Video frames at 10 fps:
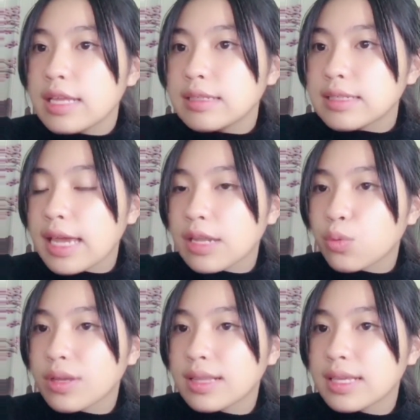You can
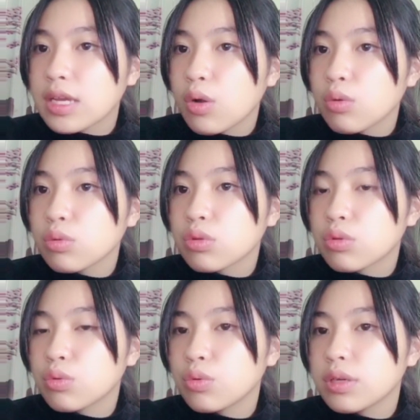quickly go
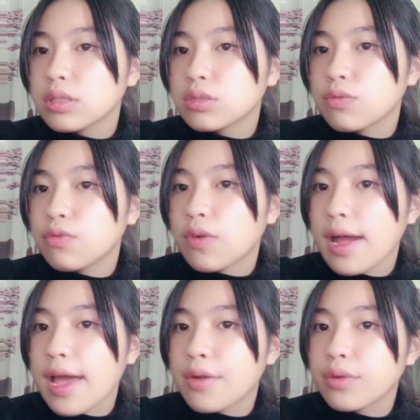through it to
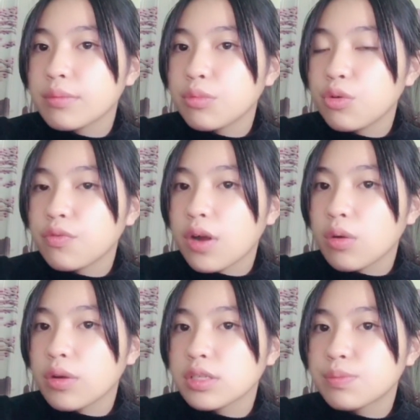find and remove
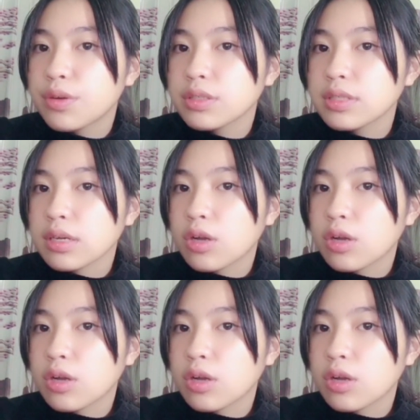all expired